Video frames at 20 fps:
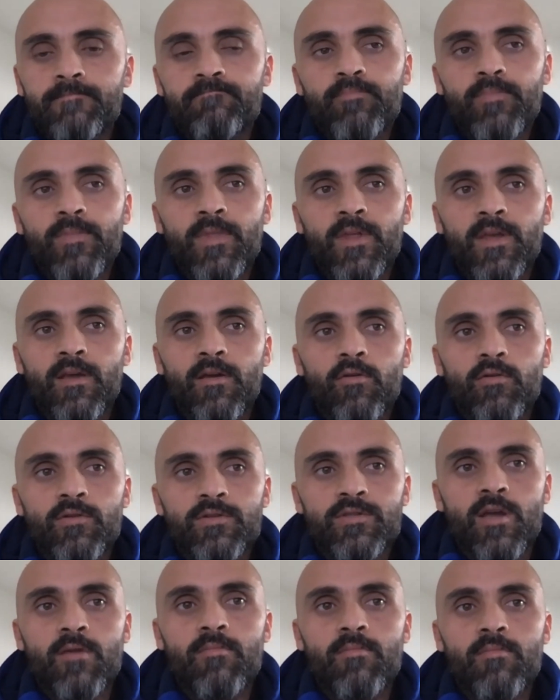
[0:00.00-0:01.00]
they're
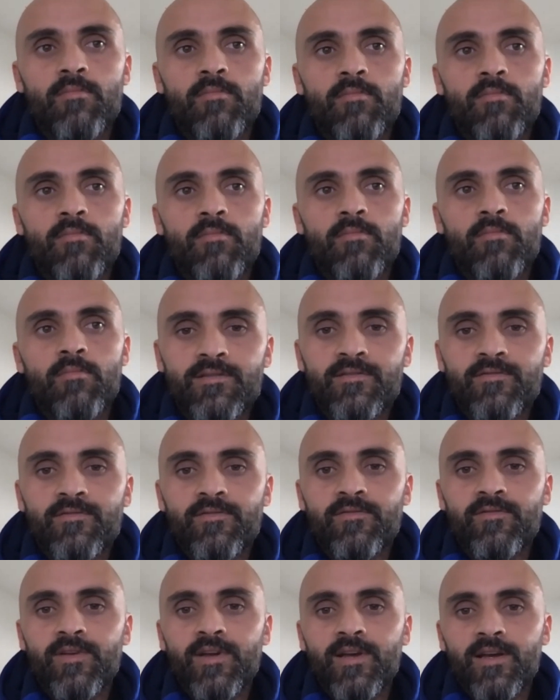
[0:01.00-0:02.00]
also making the most
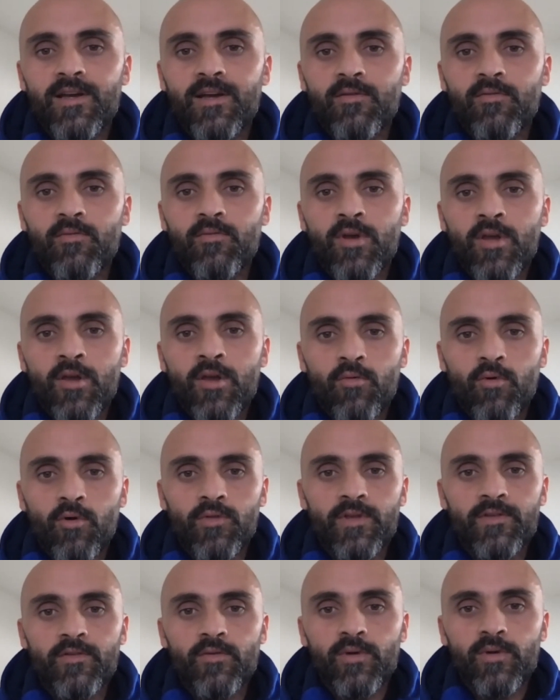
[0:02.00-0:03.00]
of what
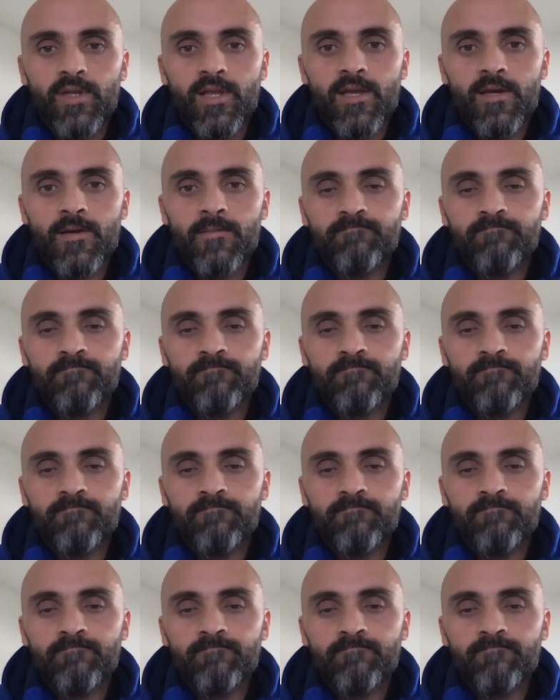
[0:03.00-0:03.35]
they're doing now.